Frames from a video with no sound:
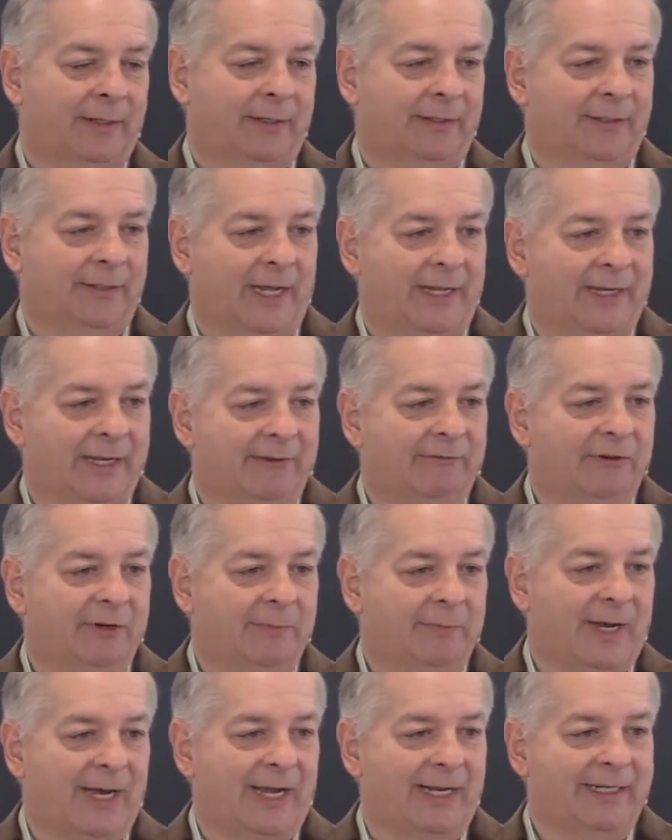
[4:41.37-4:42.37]
Not
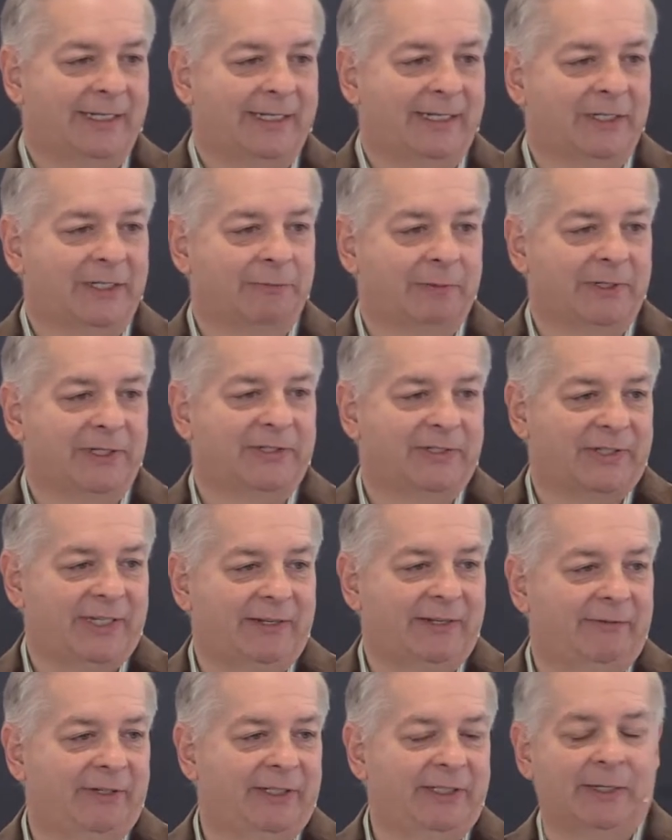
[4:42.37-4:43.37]
everybody is
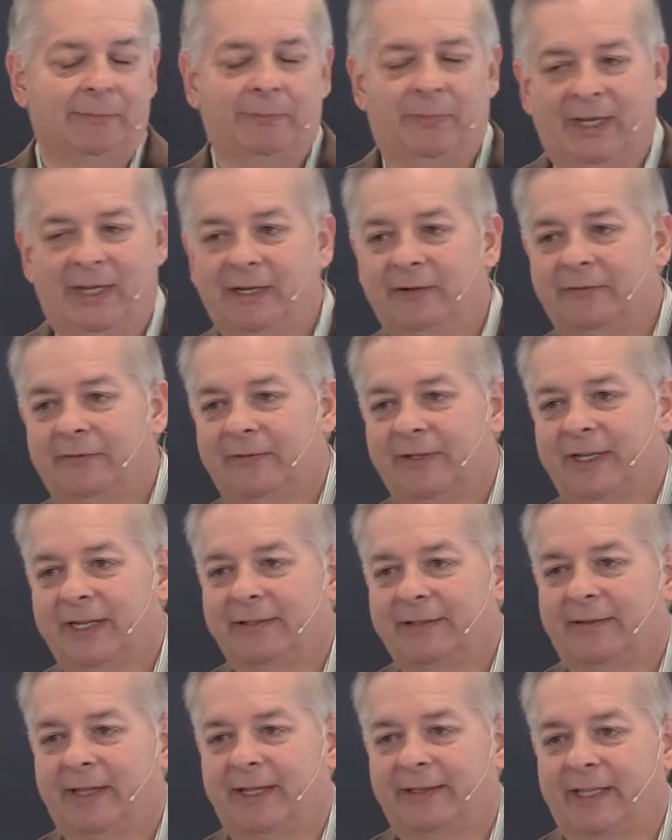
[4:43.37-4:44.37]
receiving the
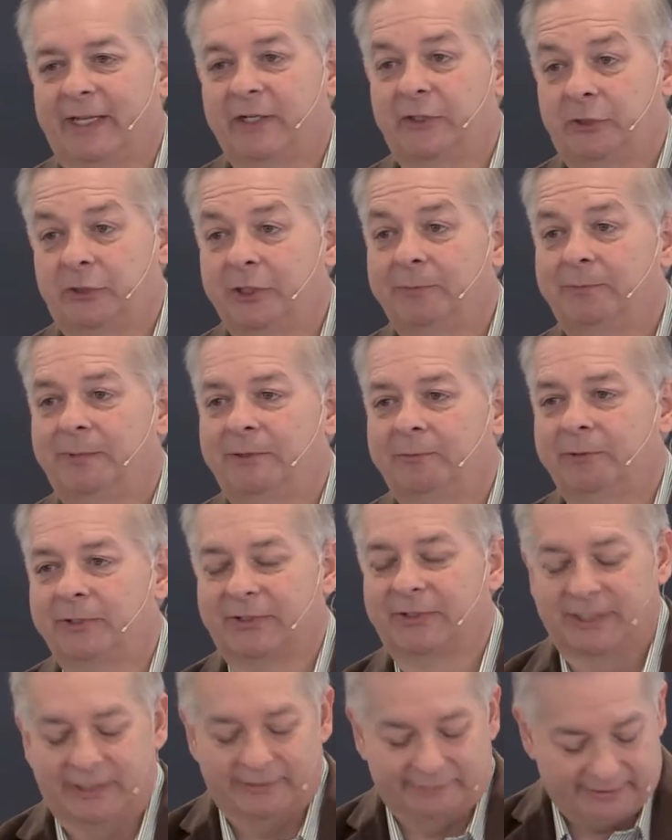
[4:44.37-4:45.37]
benefit that they should be
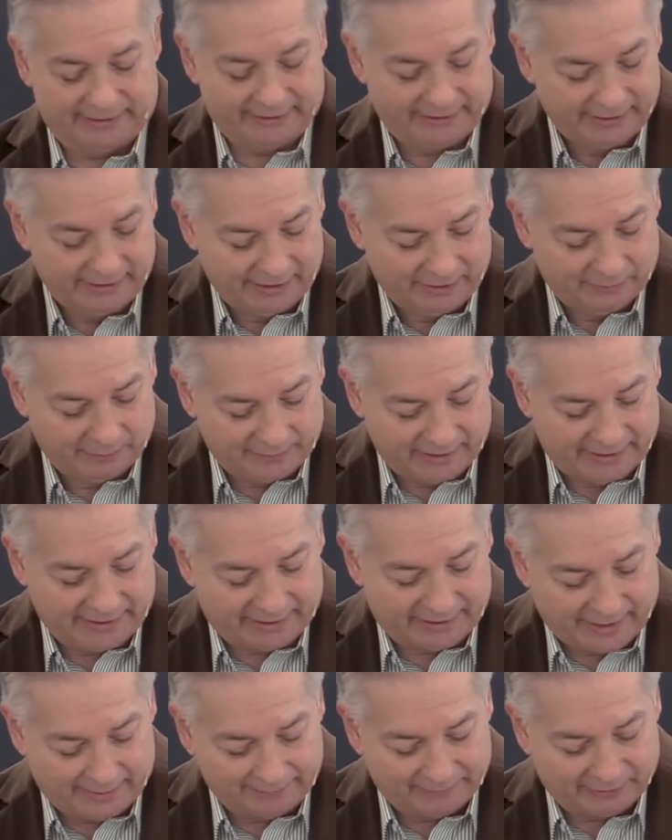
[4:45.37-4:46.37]
receiving when they
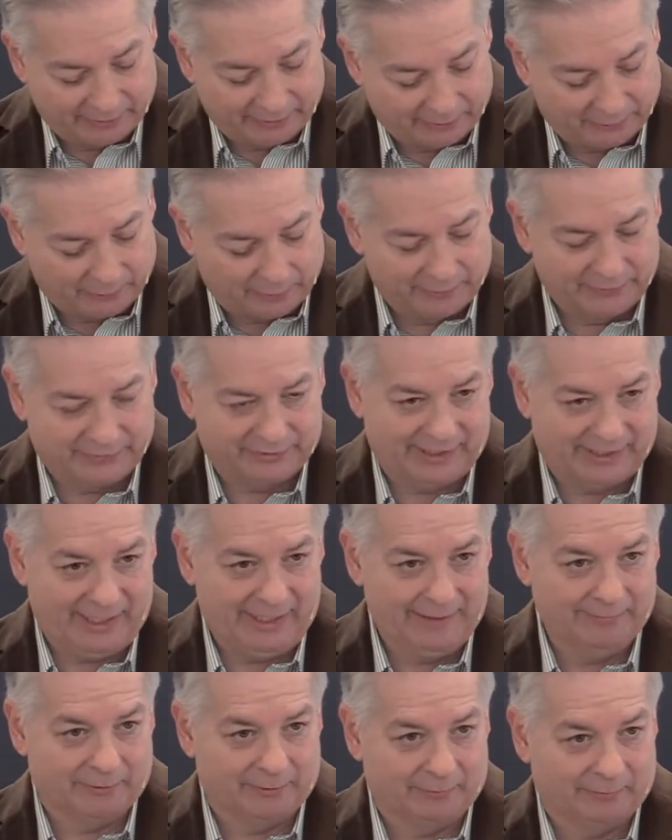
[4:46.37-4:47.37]
come to the Lord's
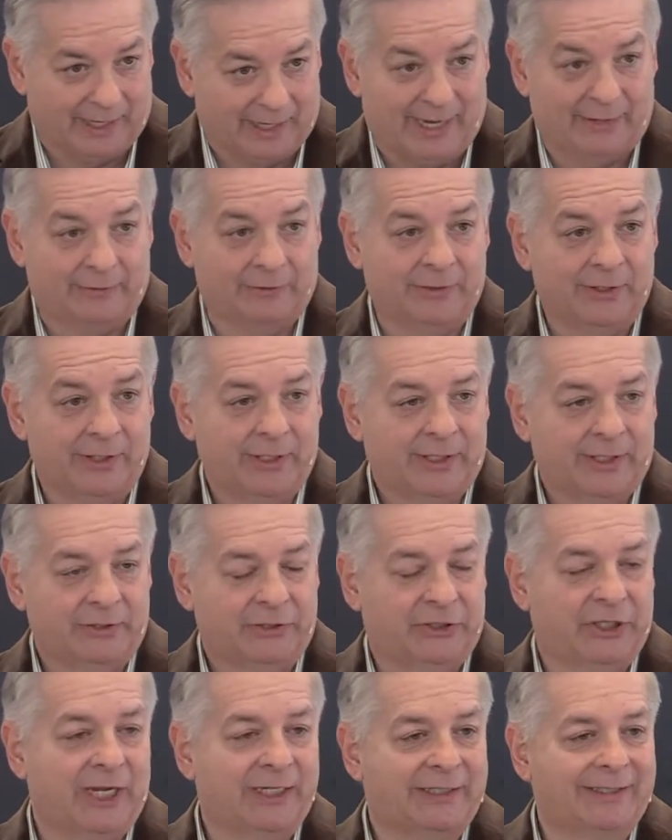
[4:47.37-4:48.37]
table. Rather,
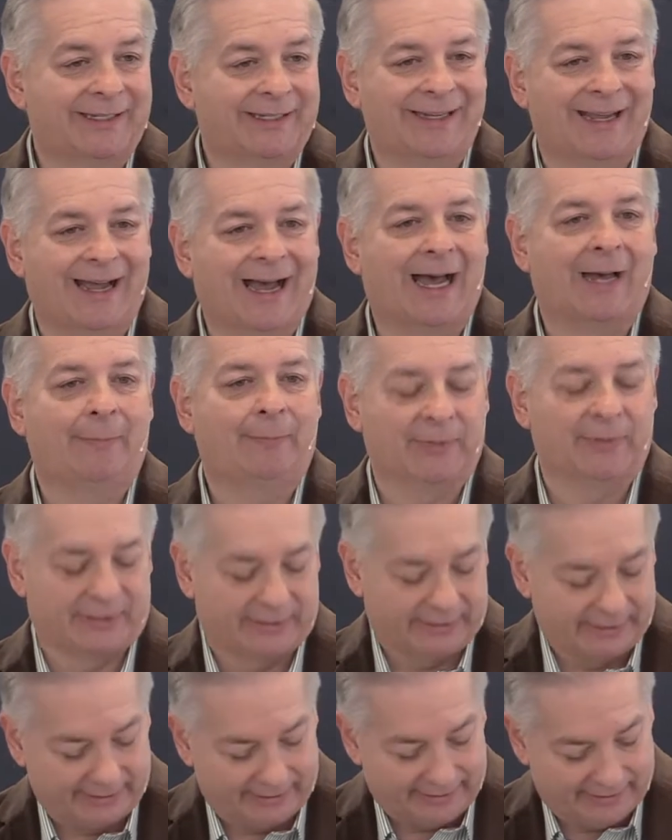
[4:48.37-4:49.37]
just the
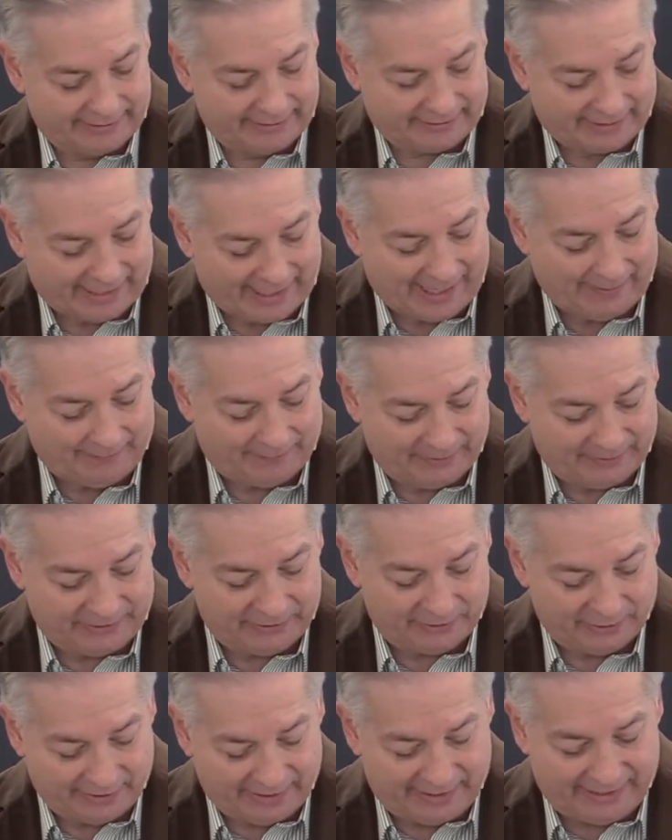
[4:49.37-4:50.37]
opposite is happening.
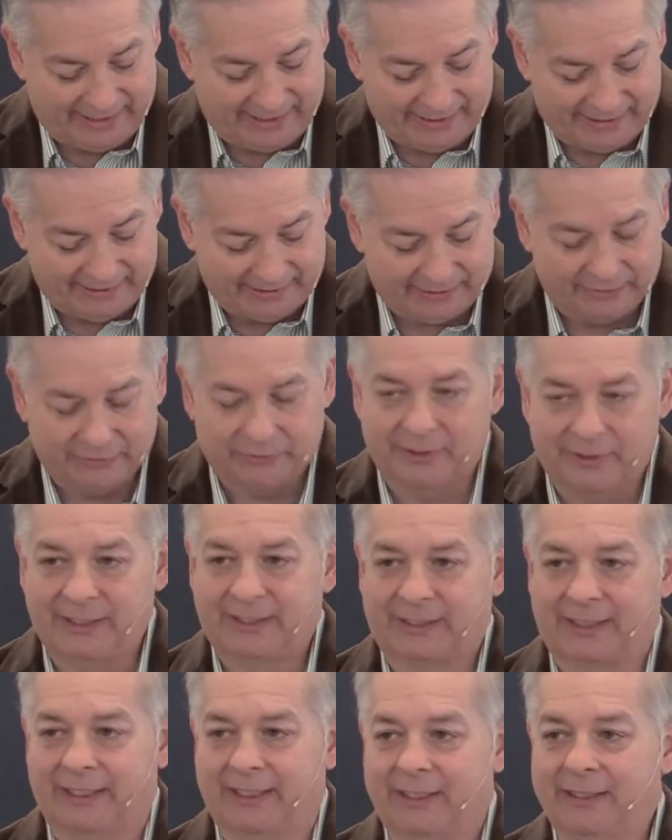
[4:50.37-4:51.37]
You're eating and
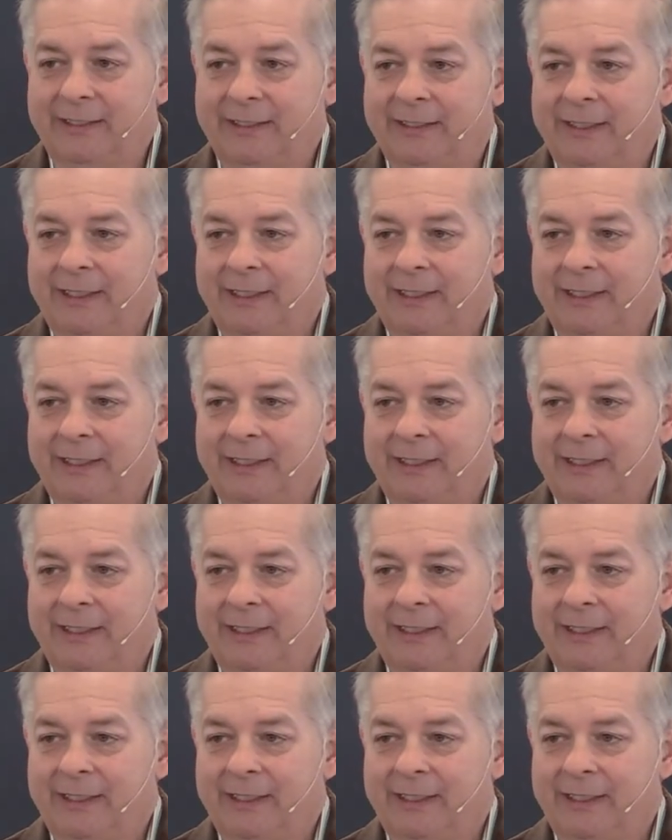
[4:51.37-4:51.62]
drinking,